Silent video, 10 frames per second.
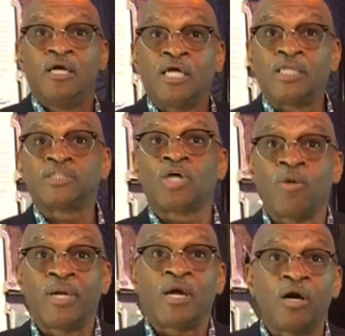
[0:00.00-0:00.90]
And
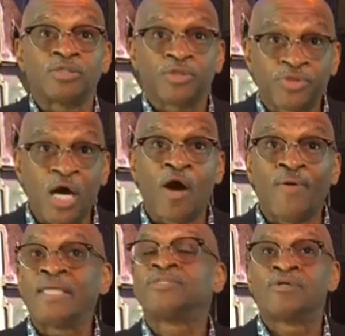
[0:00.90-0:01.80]
so because
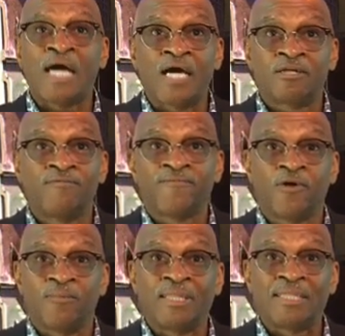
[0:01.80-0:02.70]
authorities are not
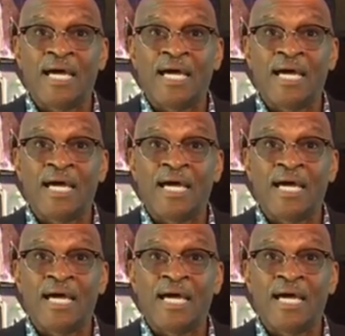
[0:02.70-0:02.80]
confirming